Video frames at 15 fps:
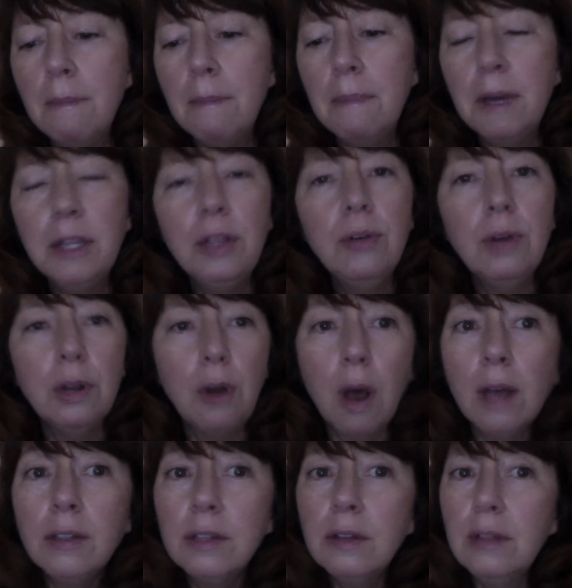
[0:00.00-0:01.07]
But you could
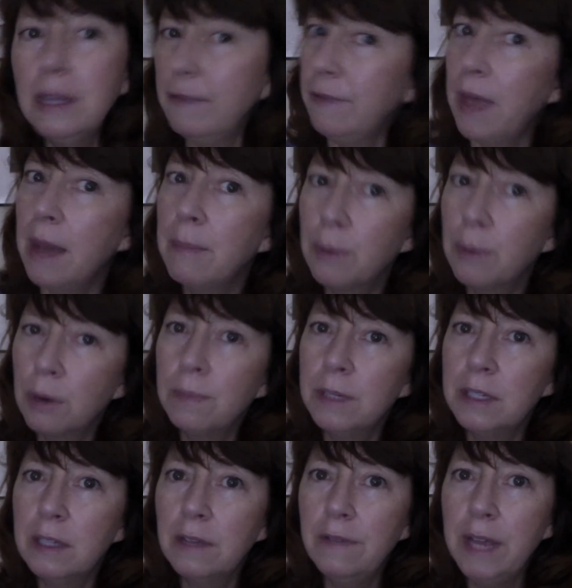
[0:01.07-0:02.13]
also live that
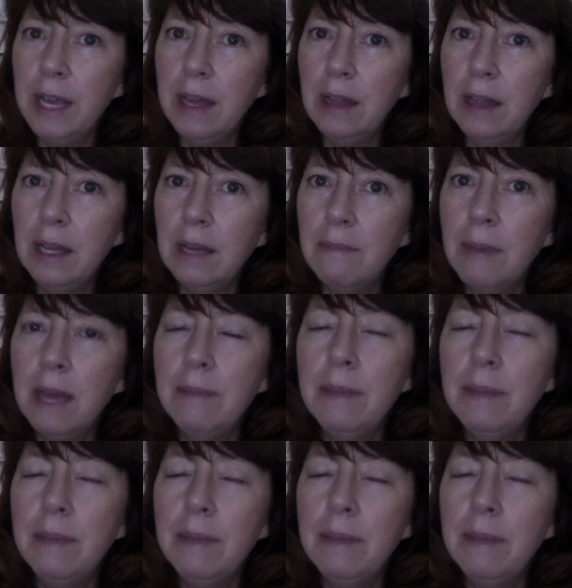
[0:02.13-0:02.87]
purpose of healing by